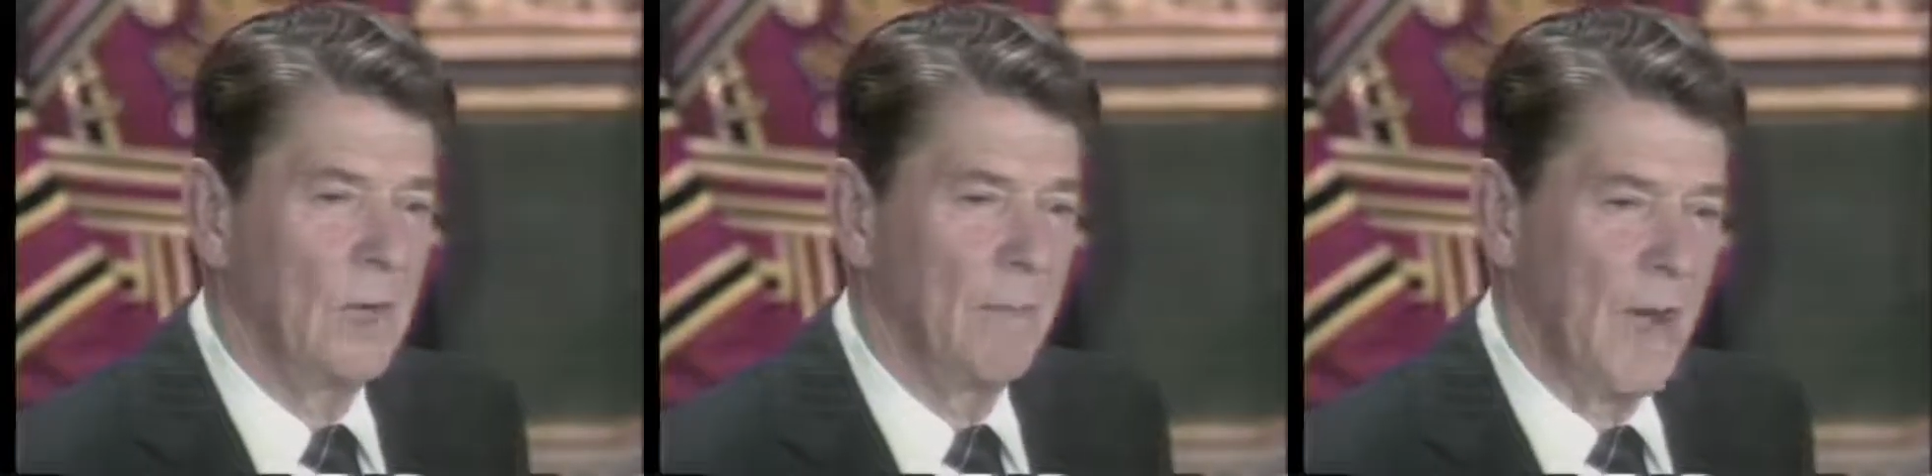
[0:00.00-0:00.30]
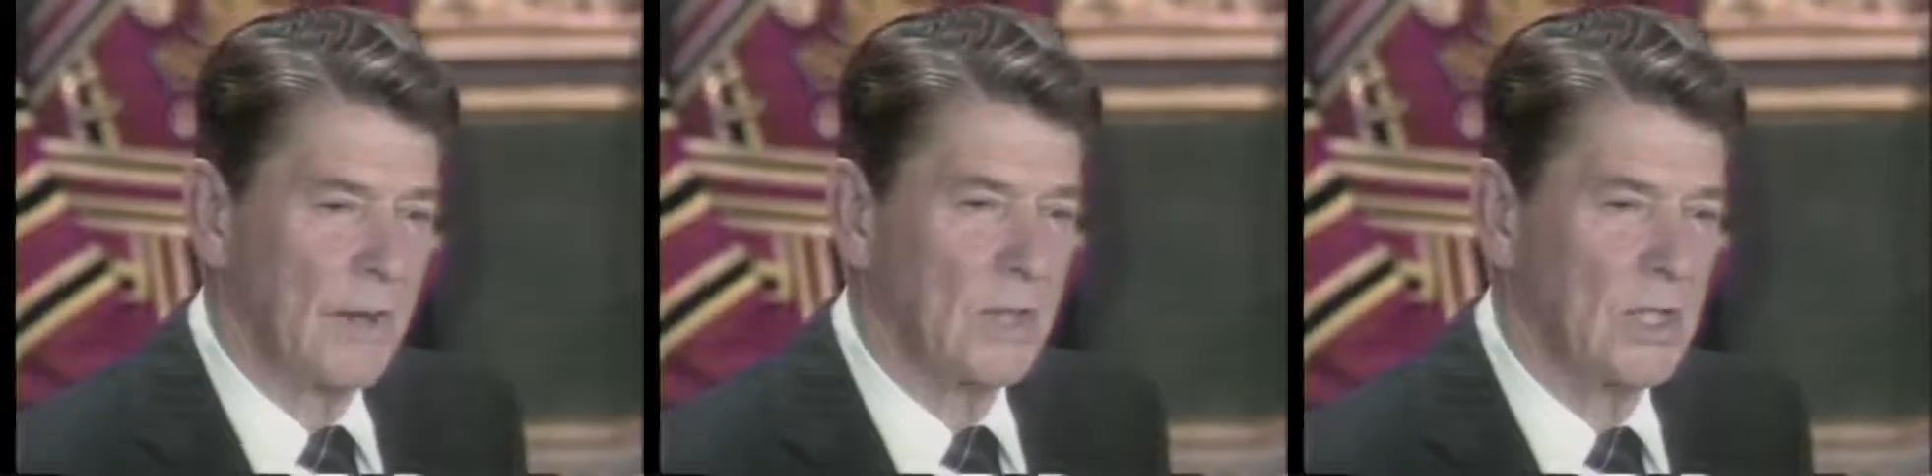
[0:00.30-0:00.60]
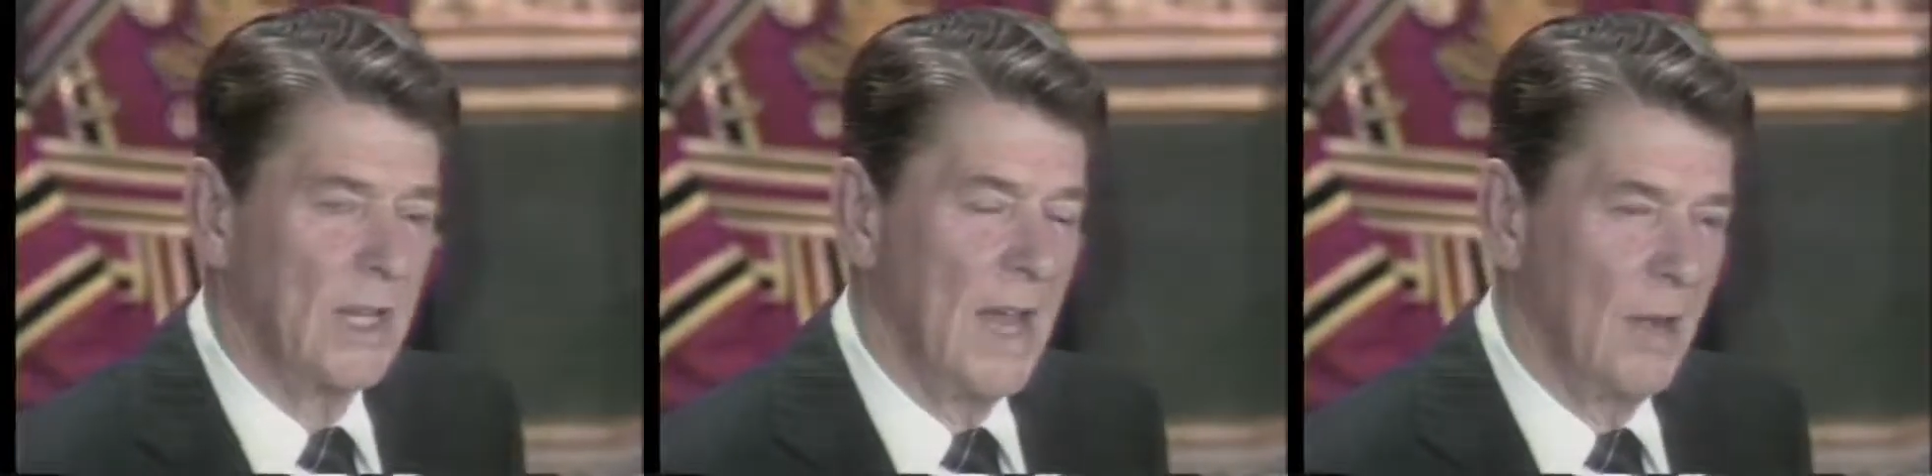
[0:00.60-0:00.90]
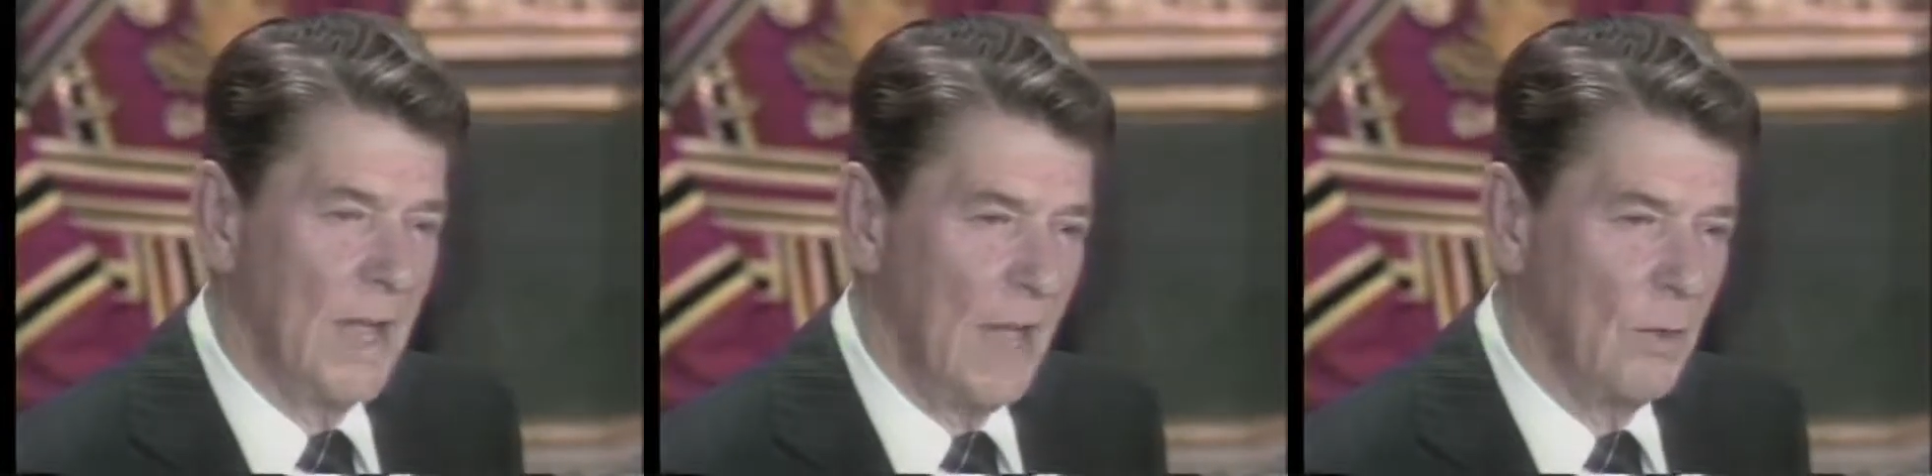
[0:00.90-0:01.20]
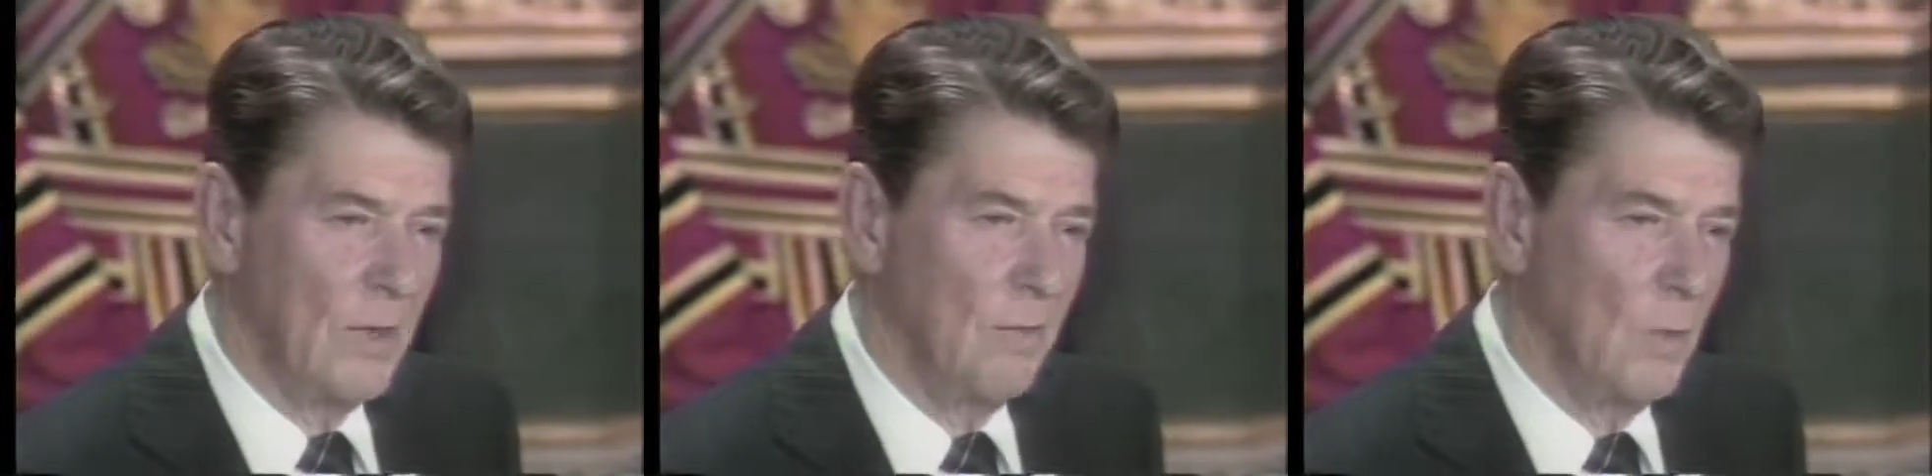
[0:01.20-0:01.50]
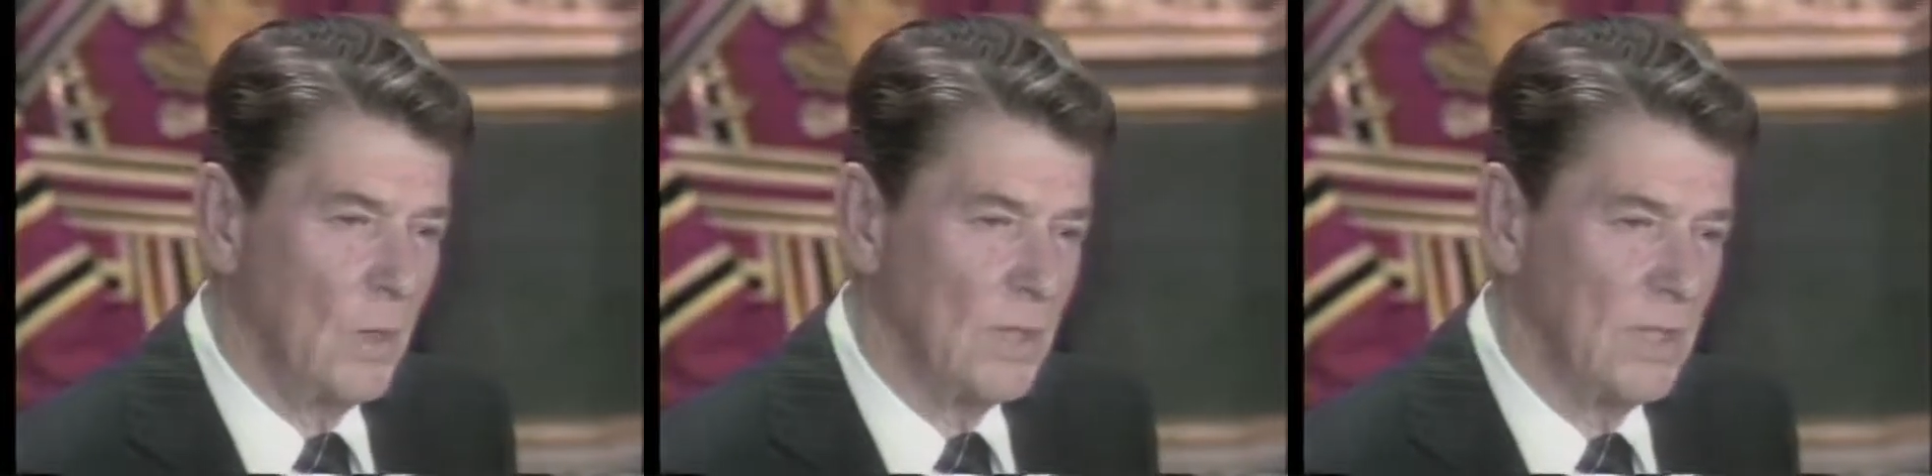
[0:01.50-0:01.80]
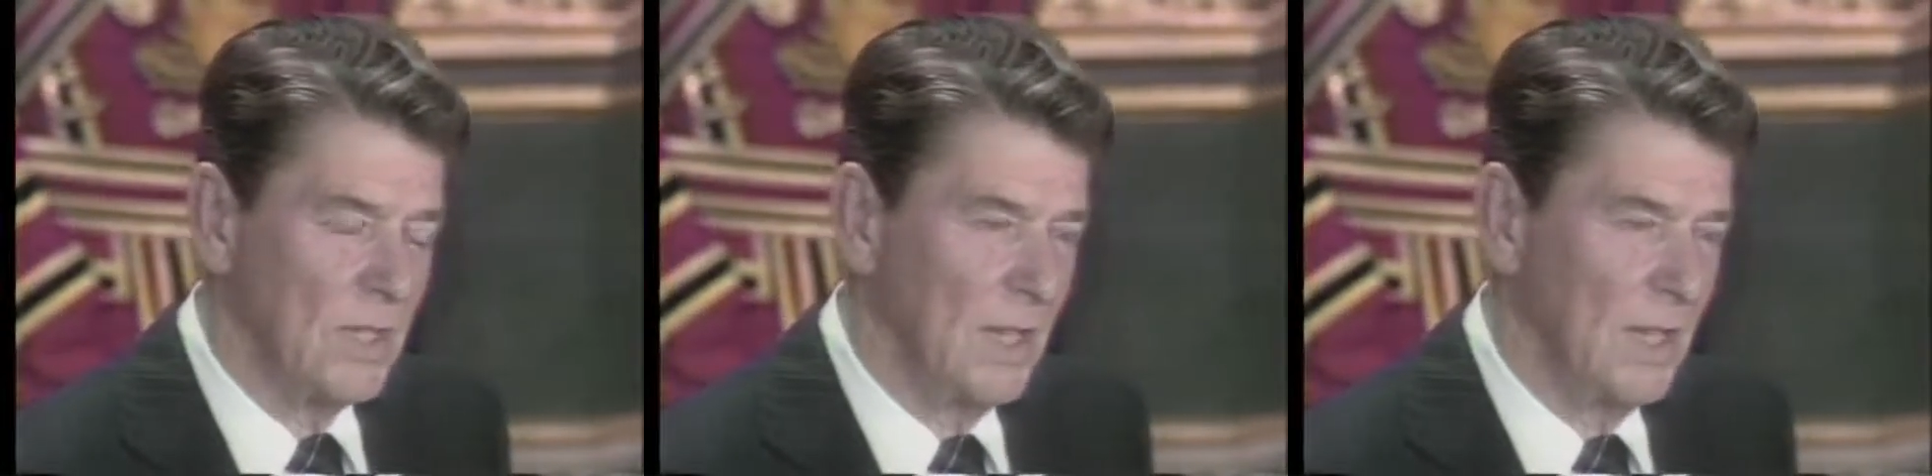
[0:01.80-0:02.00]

democracy now gathering force.